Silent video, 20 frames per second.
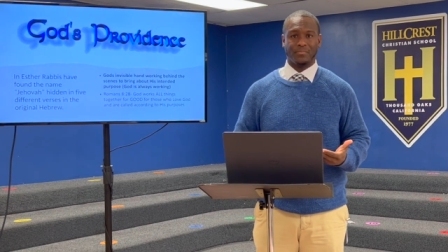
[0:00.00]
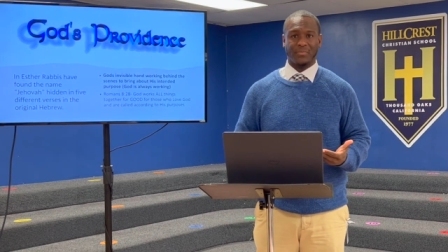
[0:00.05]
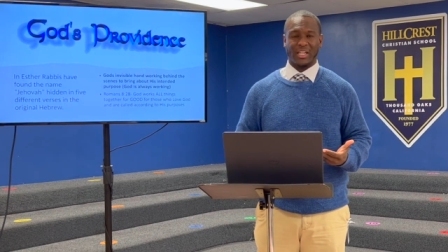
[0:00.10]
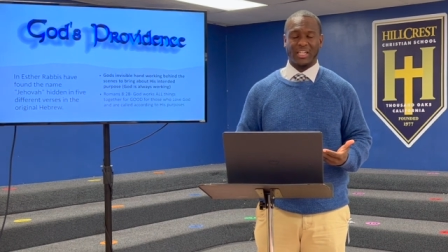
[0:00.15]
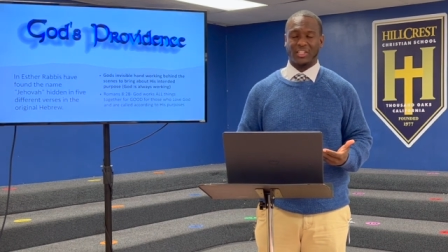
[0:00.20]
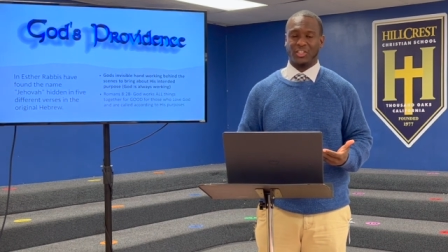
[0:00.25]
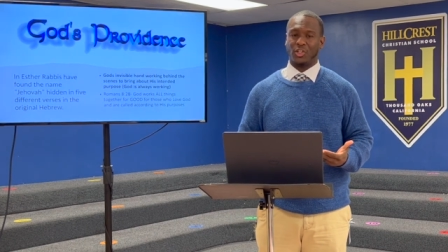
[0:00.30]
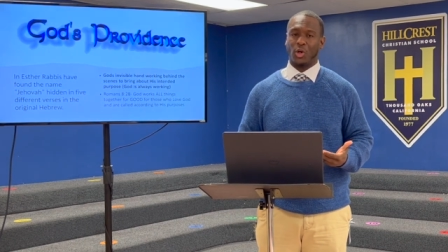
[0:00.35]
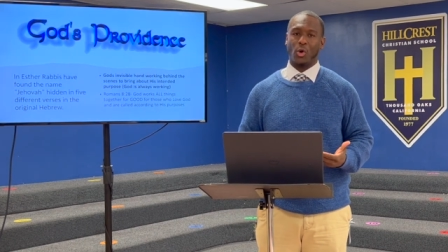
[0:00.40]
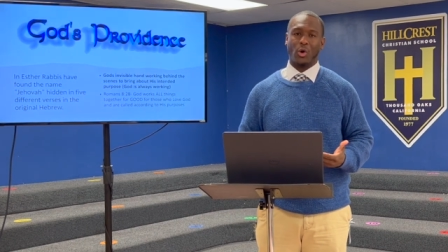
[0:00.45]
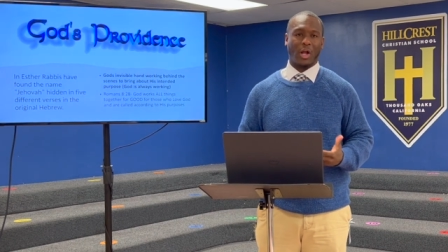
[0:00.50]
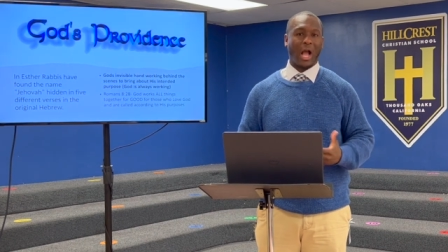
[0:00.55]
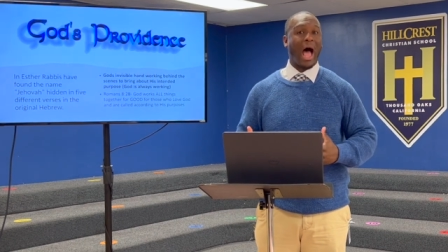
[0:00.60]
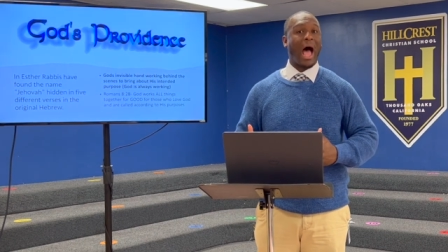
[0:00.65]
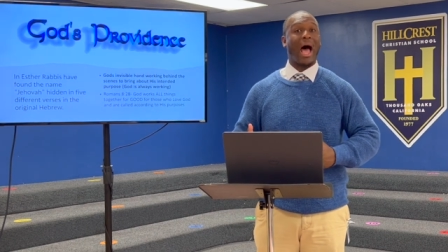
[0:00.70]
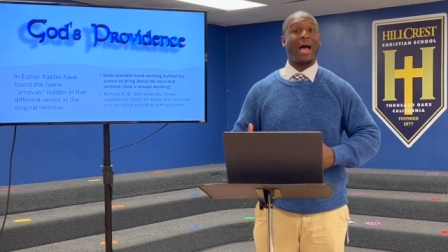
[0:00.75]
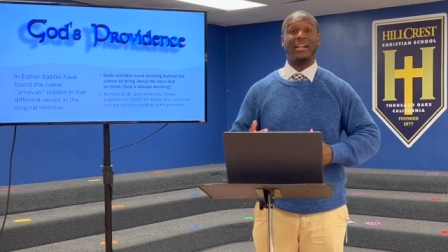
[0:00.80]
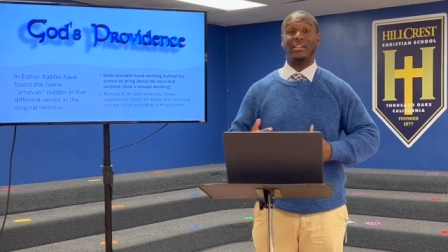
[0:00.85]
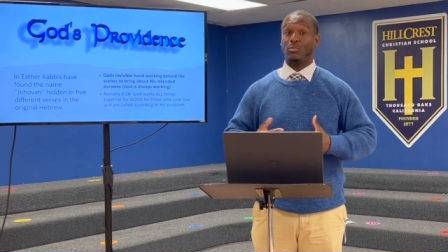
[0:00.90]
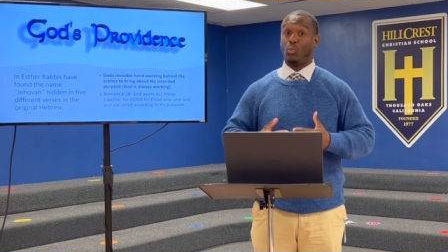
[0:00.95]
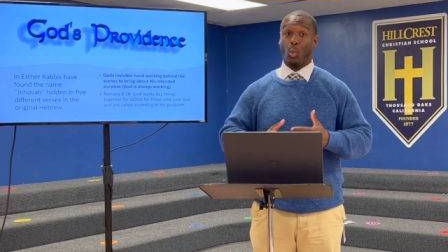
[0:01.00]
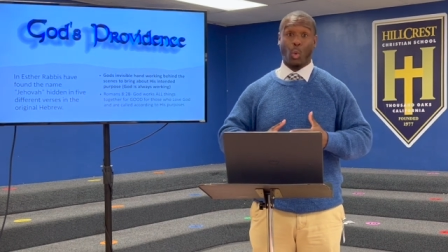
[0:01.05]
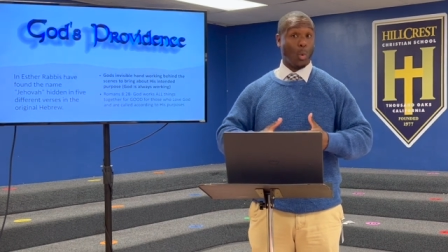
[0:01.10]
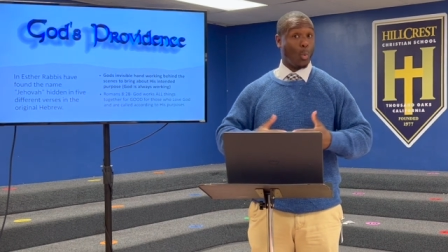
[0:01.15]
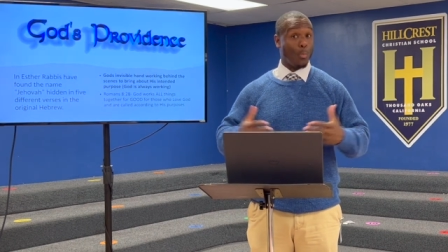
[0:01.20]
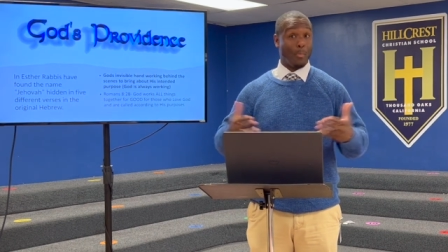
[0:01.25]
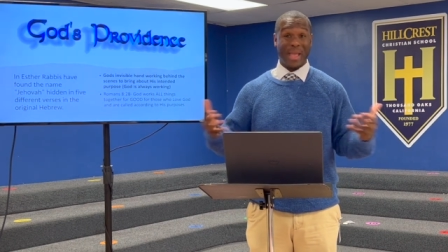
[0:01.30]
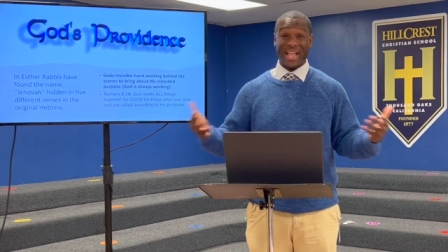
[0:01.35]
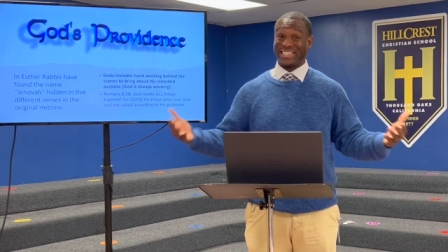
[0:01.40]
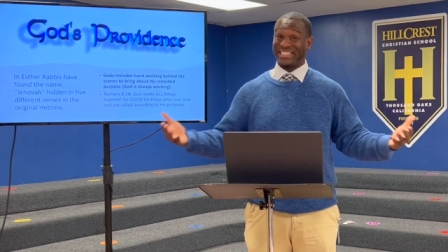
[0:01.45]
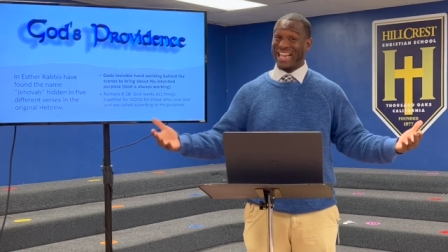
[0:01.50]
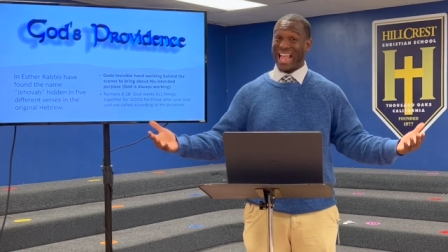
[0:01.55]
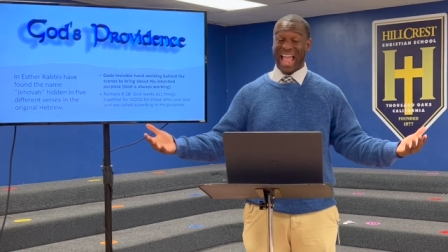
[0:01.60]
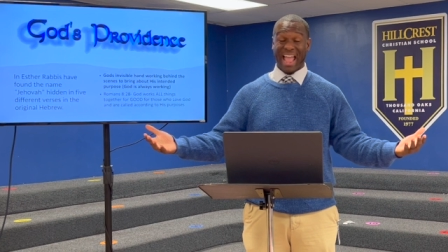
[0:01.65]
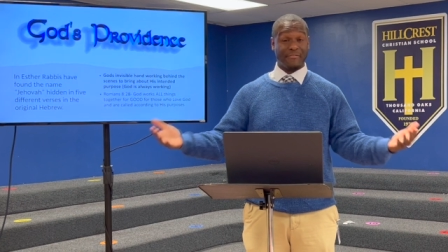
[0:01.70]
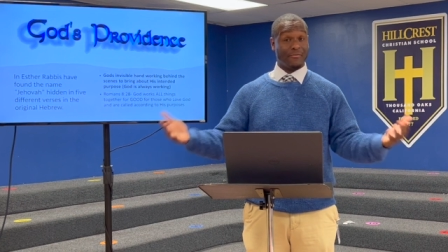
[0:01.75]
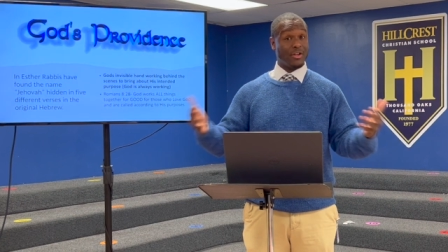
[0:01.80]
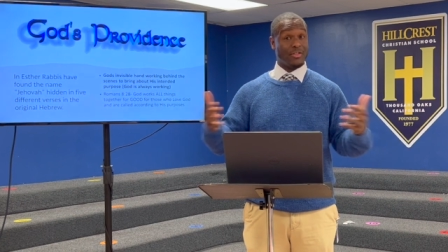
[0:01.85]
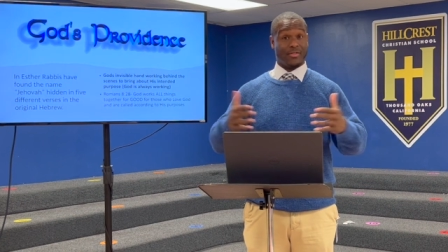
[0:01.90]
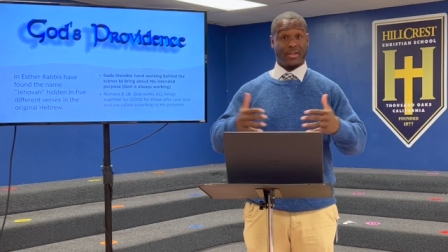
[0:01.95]
And so God makes
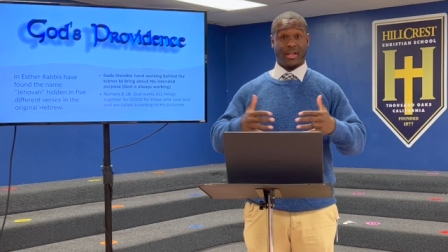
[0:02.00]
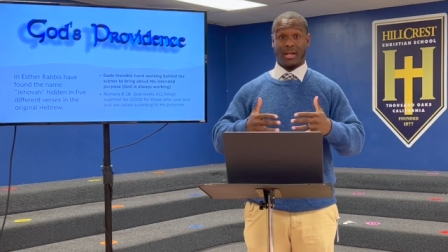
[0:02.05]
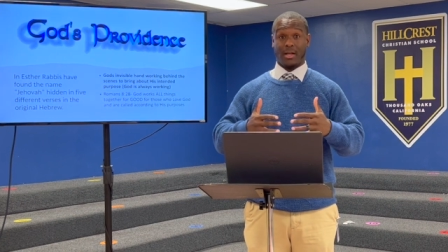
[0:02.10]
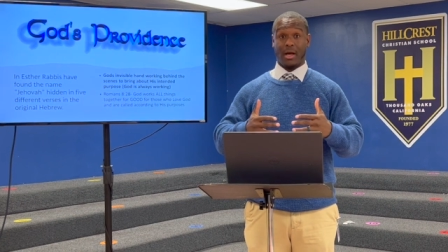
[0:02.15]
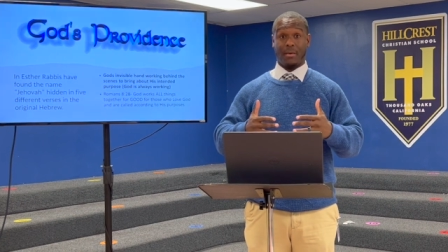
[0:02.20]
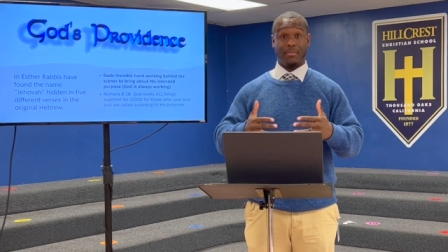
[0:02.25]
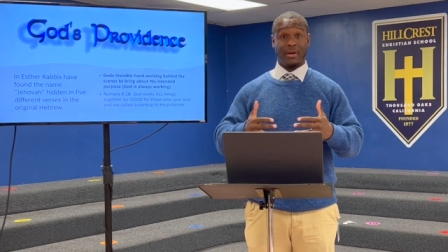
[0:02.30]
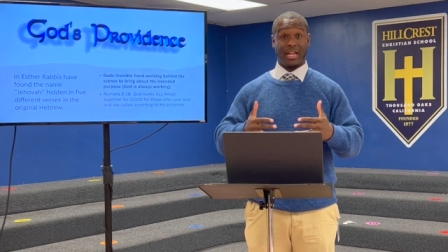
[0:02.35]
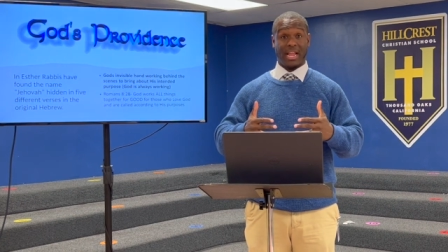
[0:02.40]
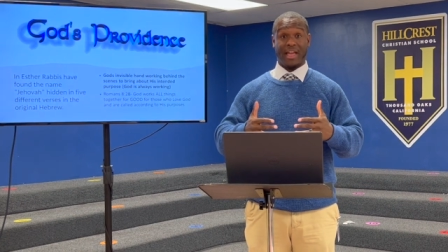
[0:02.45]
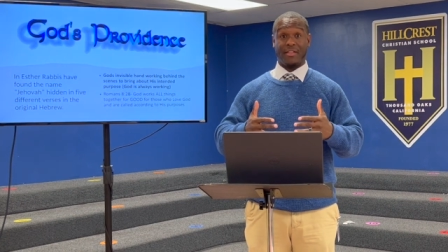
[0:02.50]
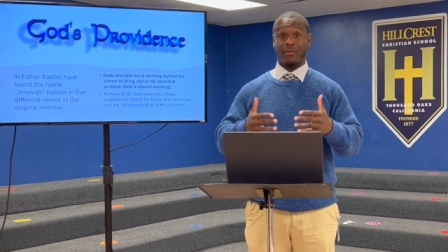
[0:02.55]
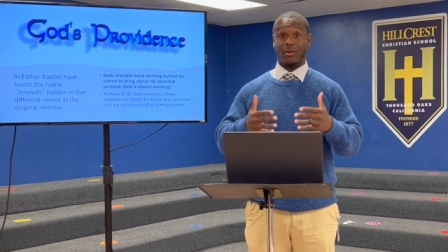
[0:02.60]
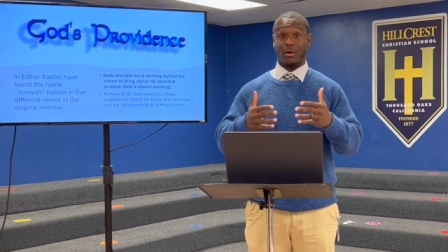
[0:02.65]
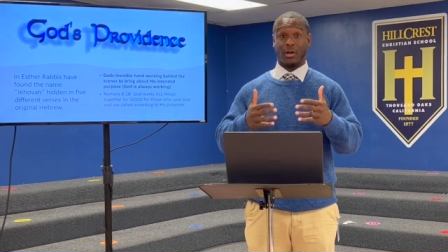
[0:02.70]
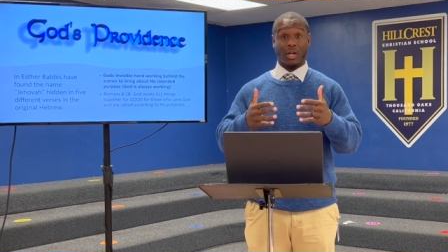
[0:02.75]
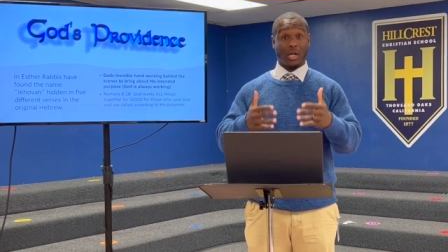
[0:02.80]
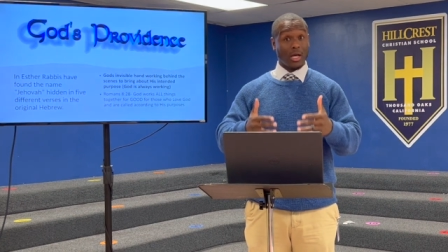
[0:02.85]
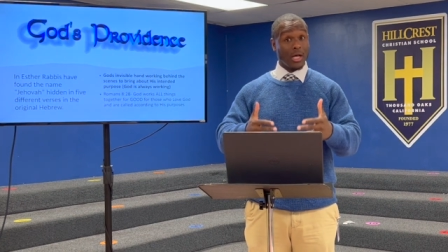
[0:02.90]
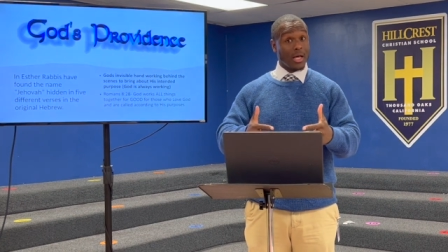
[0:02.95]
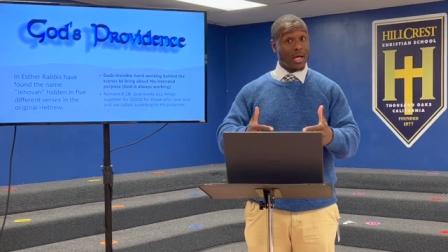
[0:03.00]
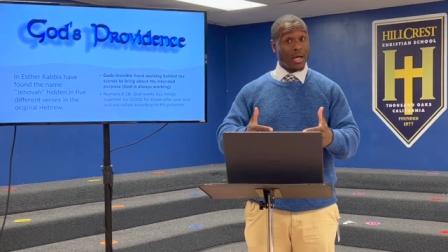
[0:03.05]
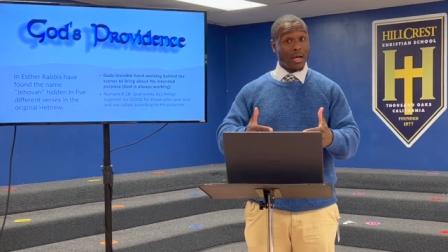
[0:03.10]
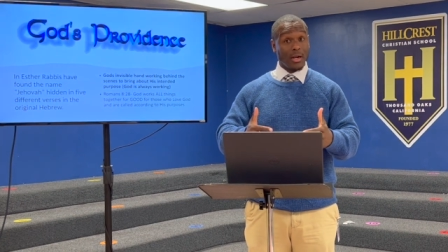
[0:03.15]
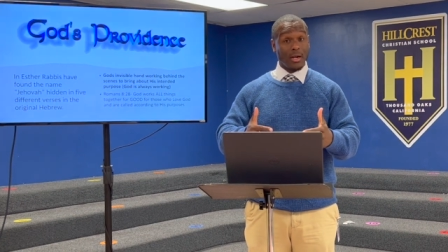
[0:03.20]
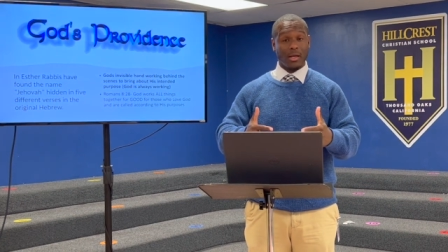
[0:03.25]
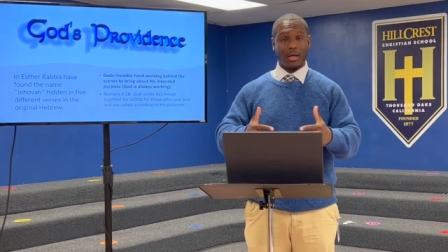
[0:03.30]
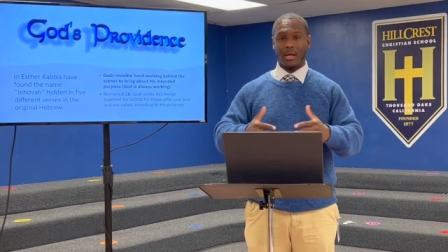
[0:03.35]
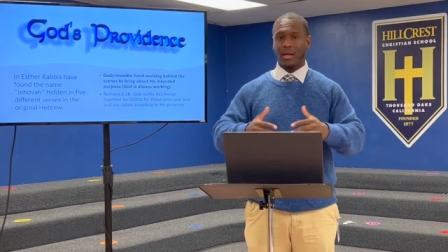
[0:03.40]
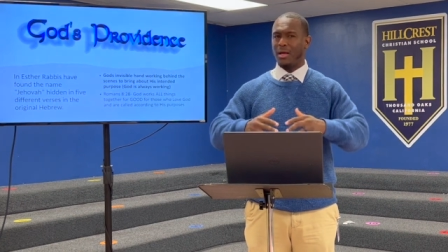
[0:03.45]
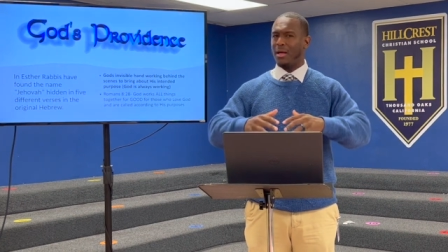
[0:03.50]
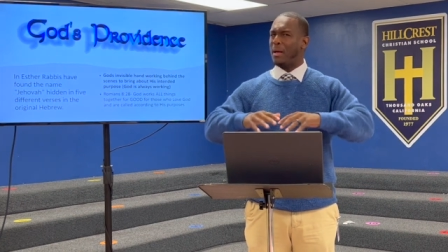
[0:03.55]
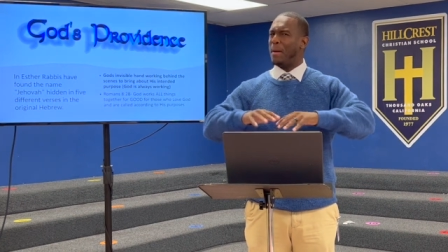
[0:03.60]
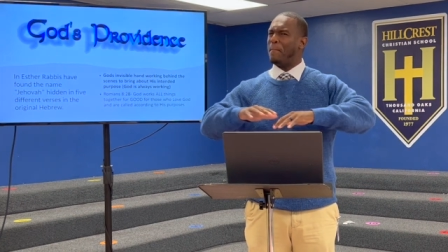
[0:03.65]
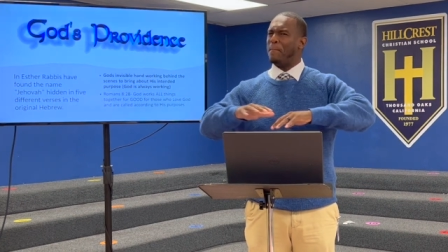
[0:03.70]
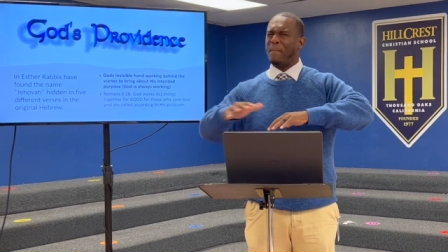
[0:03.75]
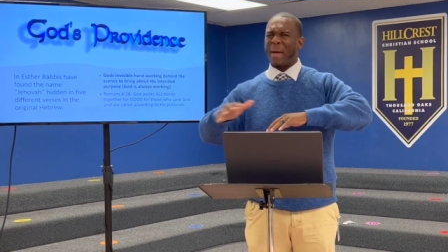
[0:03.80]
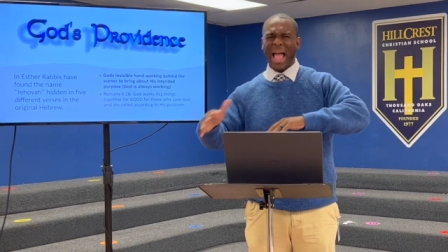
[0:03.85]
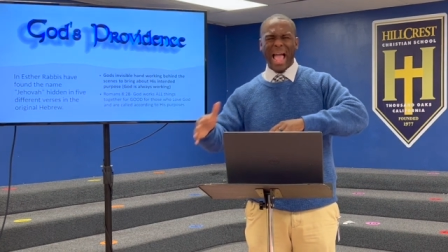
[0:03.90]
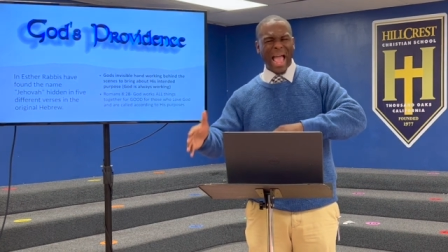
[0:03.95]
everything come together good,
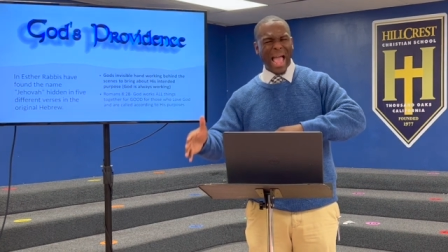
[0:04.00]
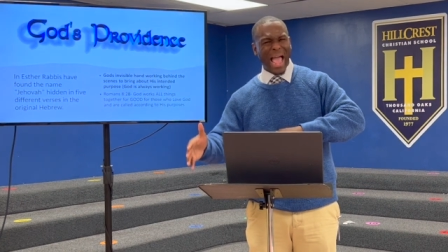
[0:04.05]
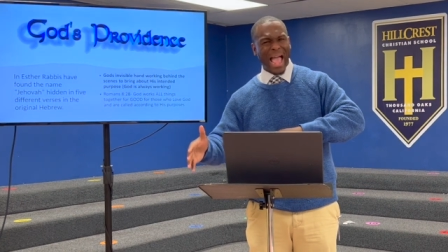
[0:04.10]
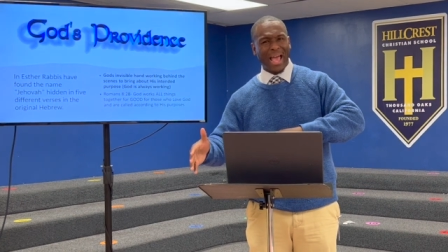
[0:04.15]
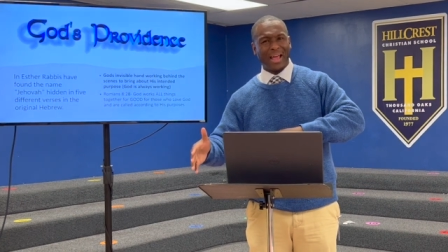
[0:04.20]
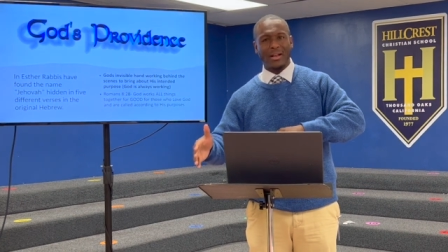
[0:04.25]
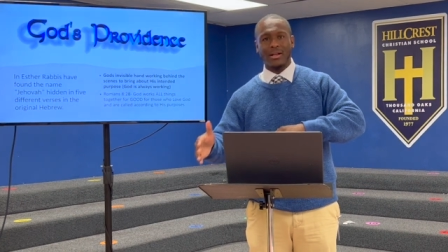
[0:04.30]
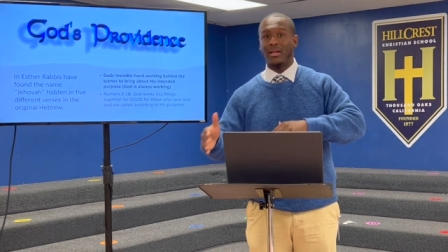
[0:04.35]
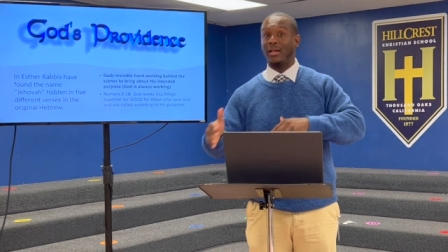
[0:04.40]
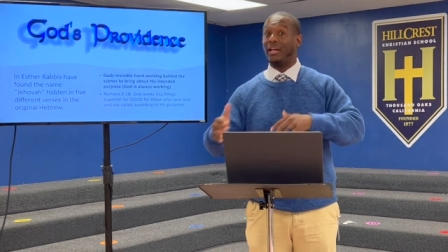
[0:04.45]
bad,